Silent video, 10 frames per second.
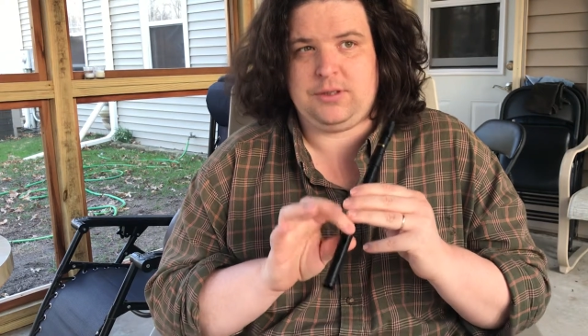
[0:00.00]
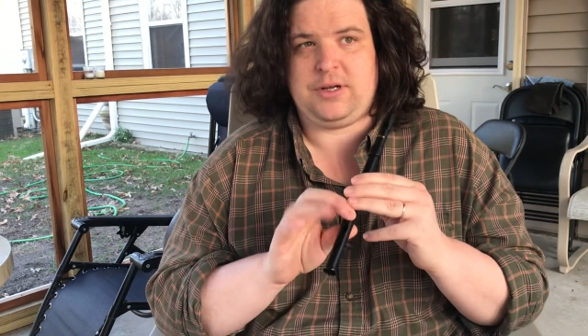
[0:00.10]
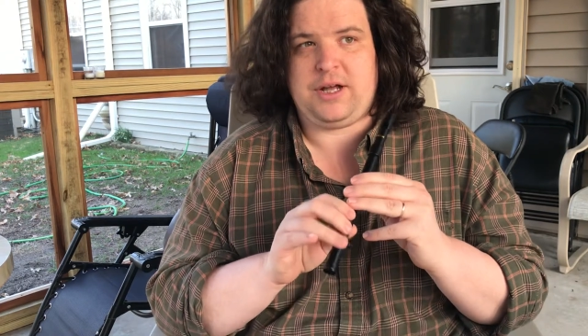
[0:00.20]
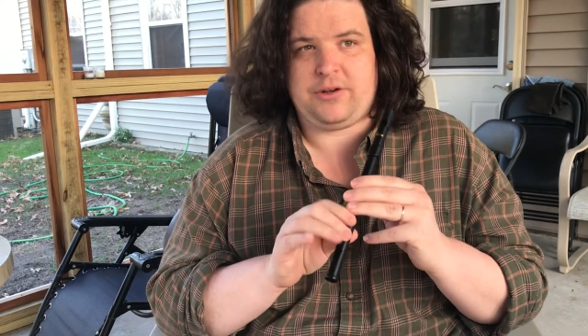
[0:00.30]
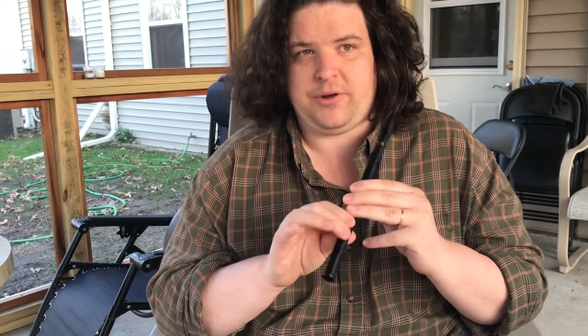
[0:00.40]

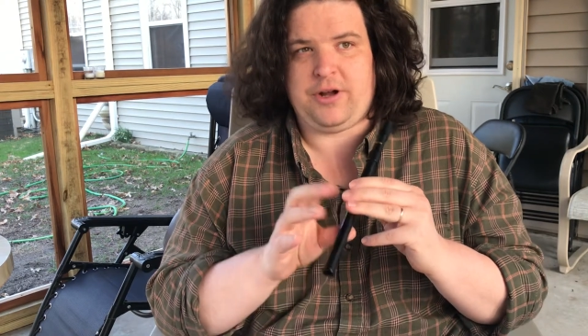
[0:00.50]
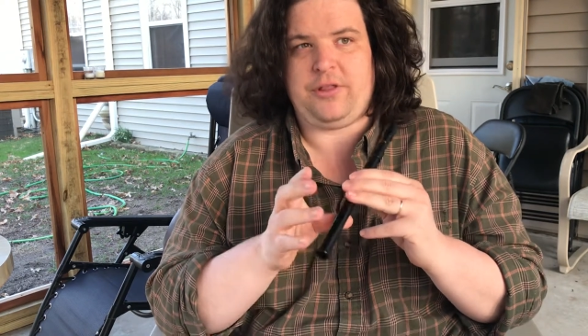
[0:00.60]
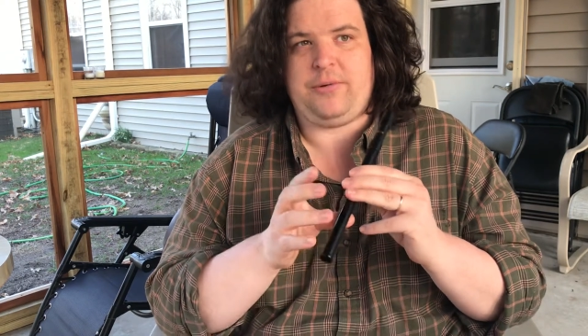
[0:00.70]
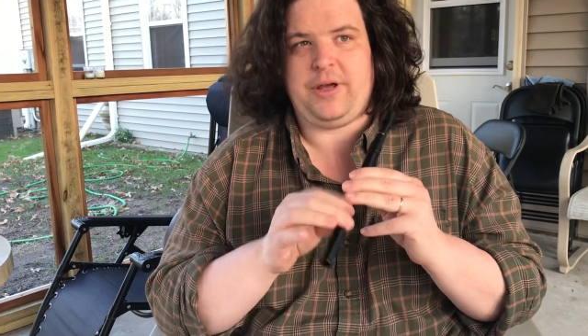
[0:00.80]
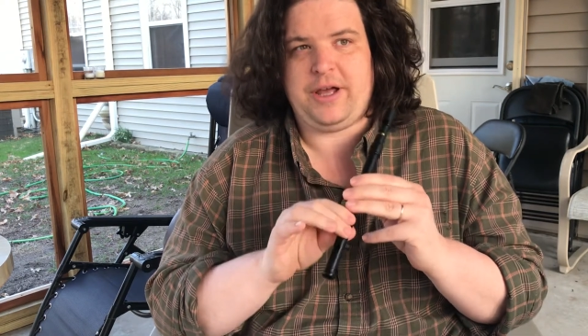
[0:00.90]
not going all
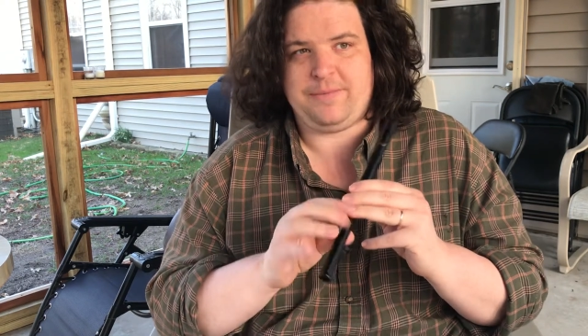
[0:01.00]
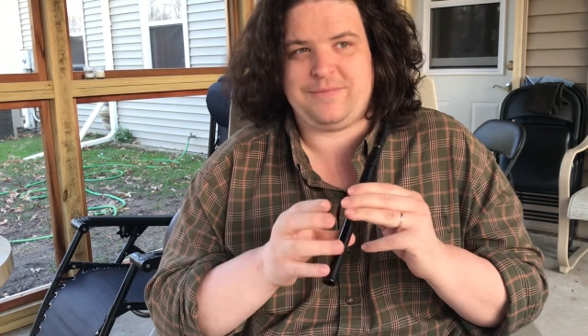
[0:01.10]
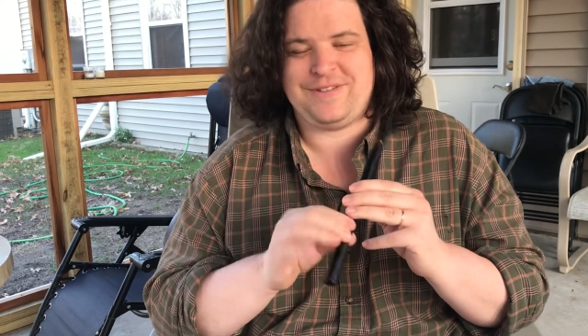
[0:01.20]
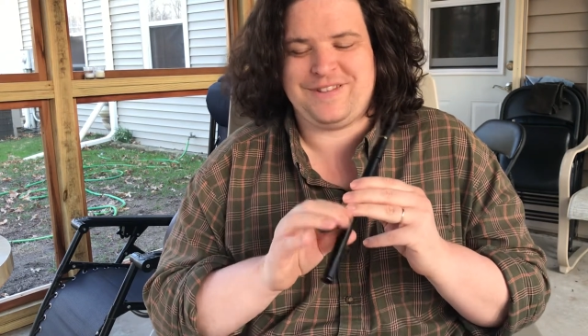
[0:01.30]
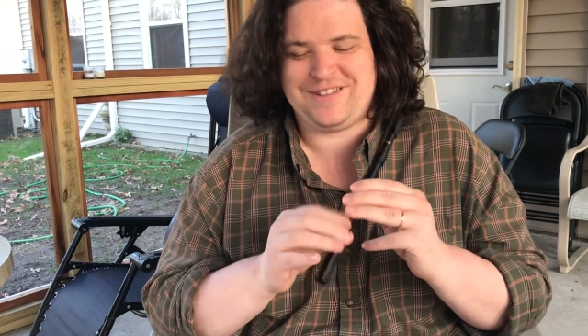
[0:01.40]
the way up
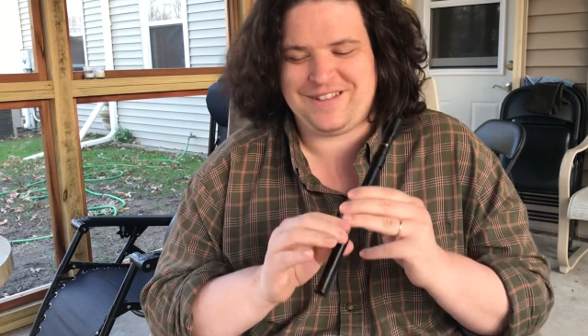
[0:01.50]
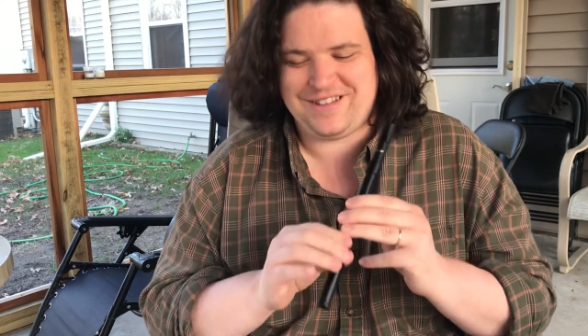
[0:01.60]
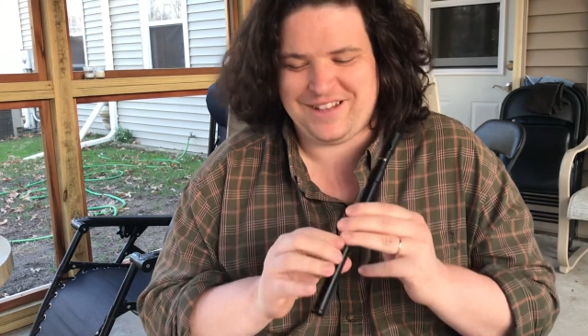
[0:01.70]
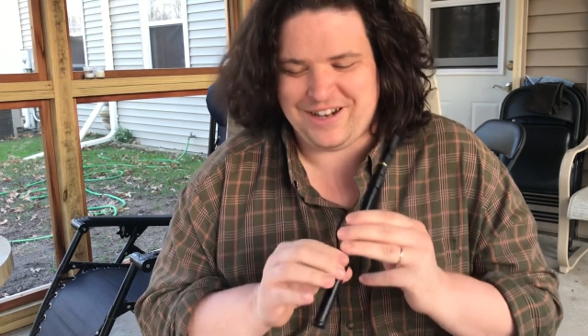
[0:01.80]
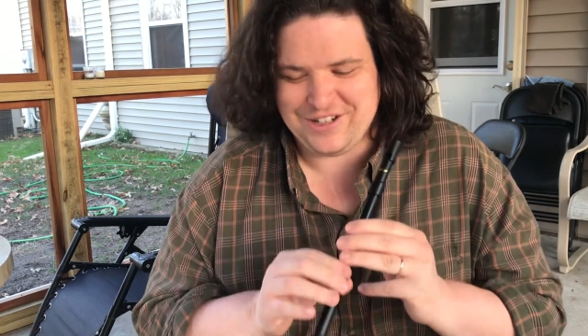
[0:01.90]

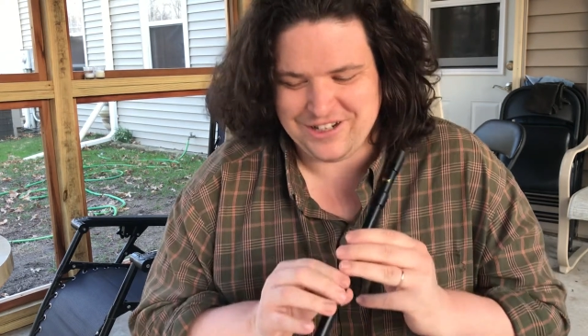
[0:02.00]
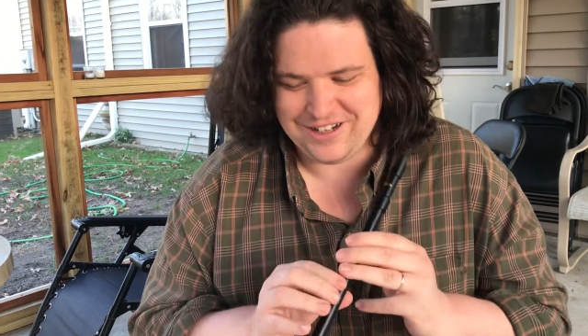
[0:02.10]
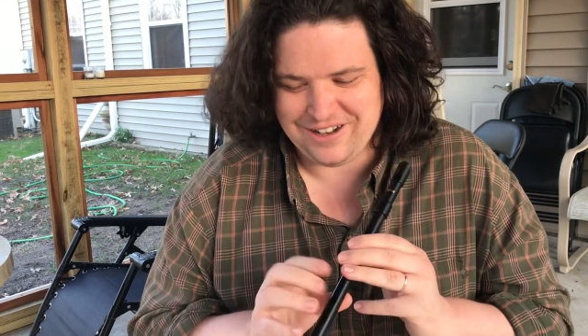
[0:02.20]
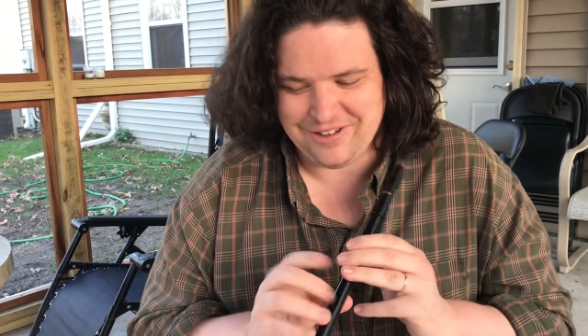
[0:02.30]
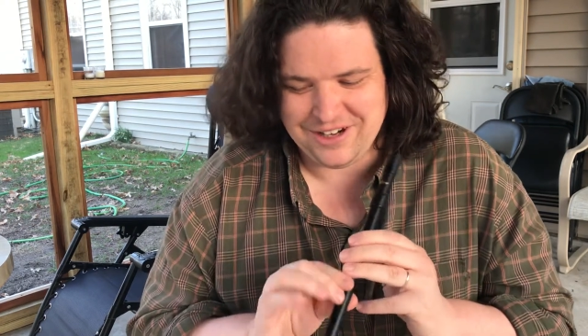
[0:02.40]
that I
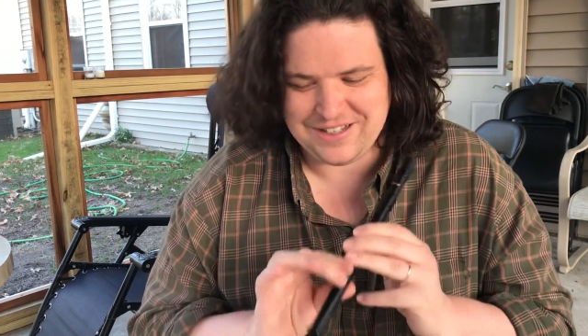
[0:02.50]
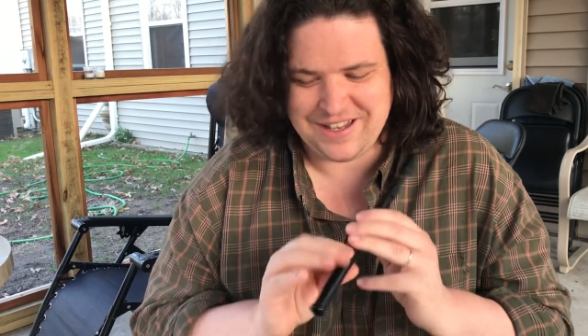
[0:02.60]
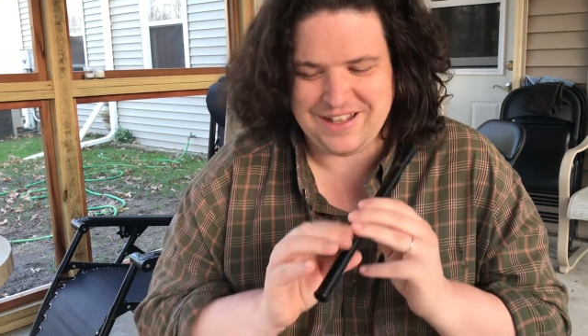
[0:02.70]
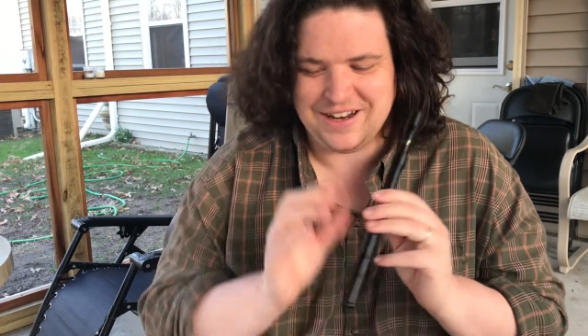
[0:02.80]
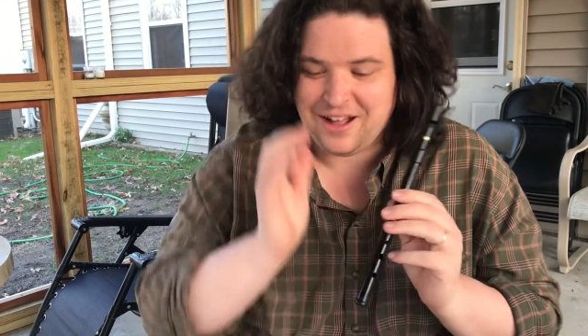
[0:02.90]
should. I wanted to
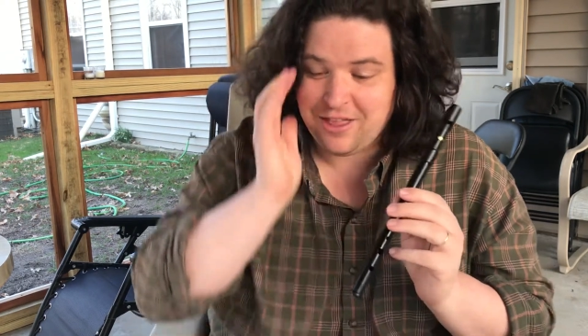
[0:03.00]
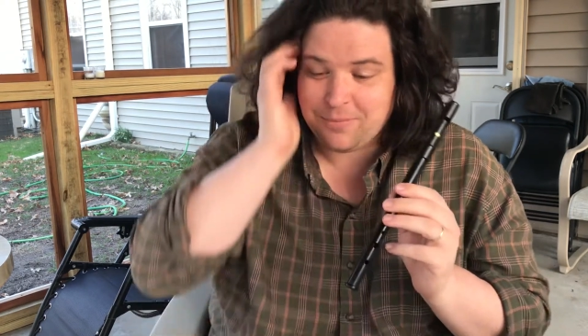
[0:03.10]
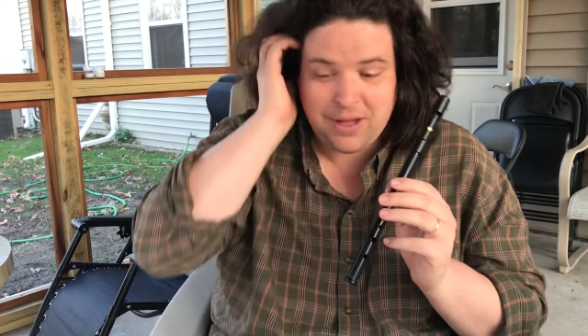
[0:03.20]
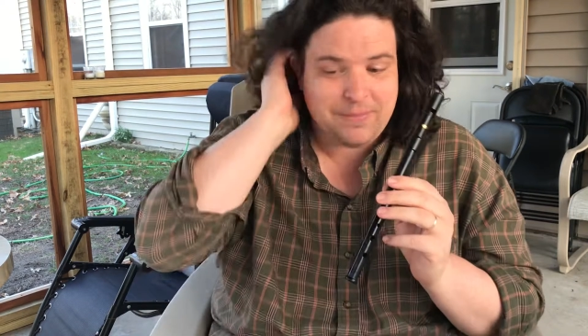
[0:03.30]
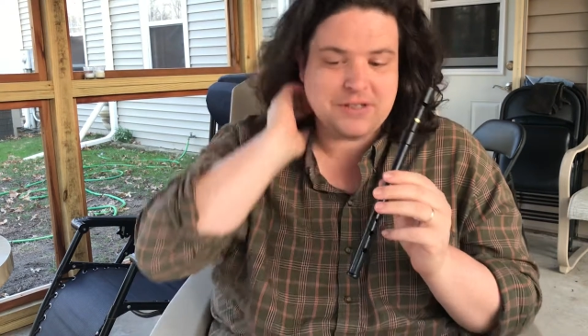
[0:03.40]
say it in
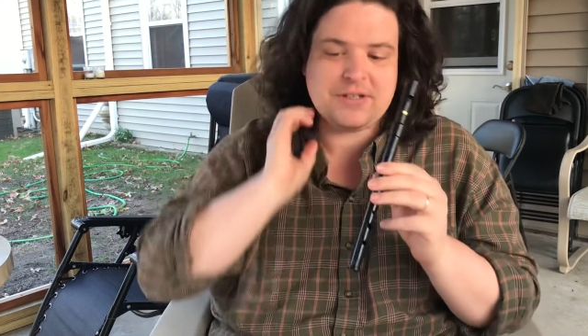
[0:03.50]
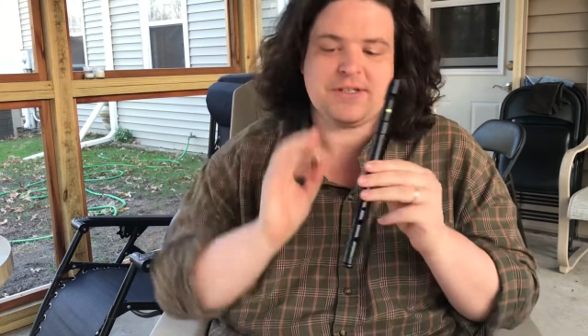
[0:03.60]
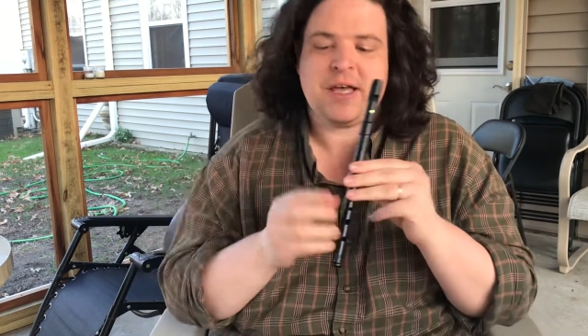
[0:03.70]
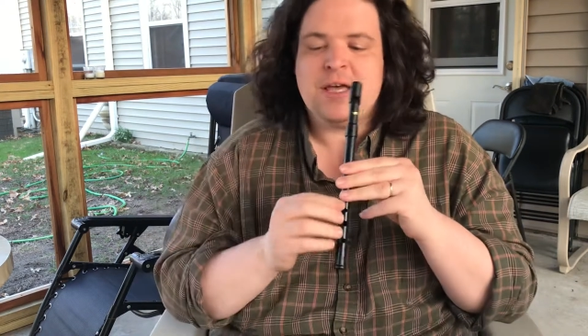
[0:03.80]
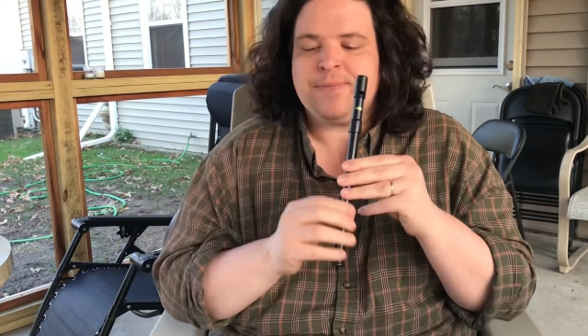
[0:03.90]
Highland piping tunes.